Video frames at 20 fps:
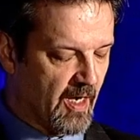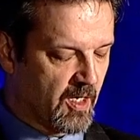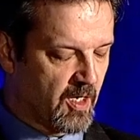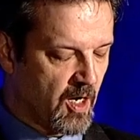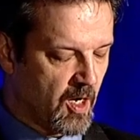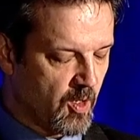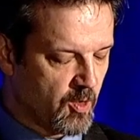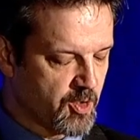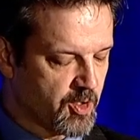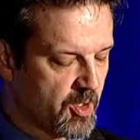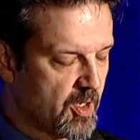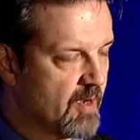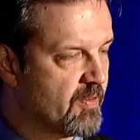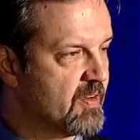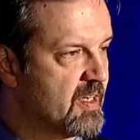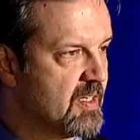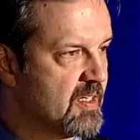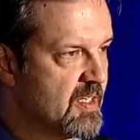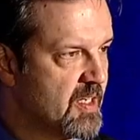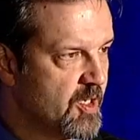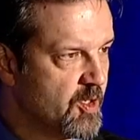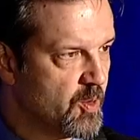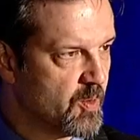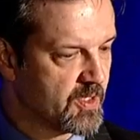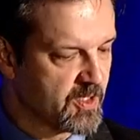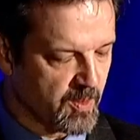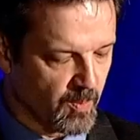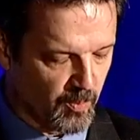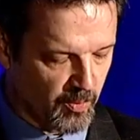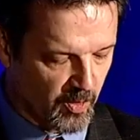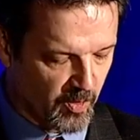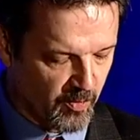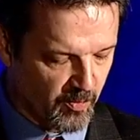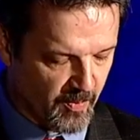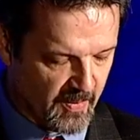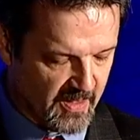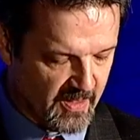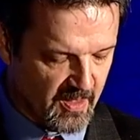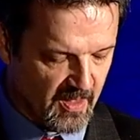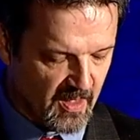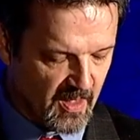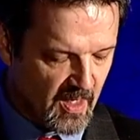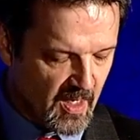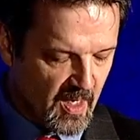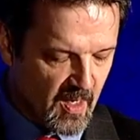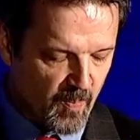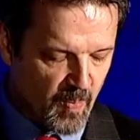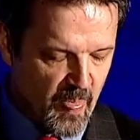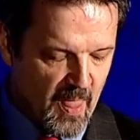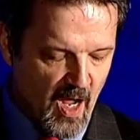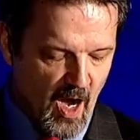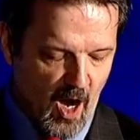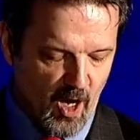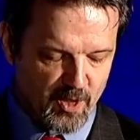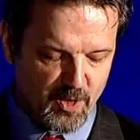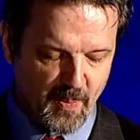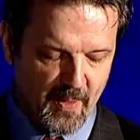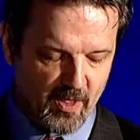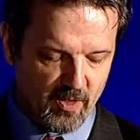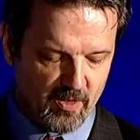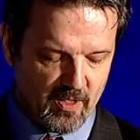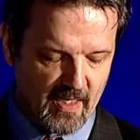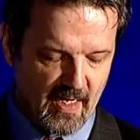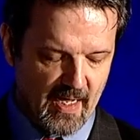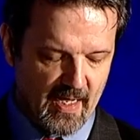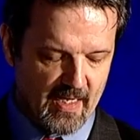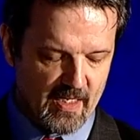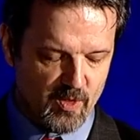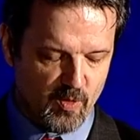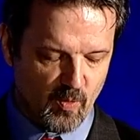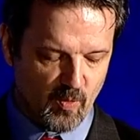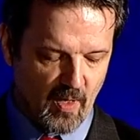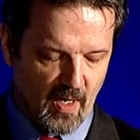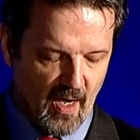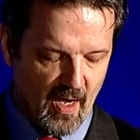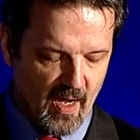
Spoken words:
a culture of continuous improvement. Our speaker today is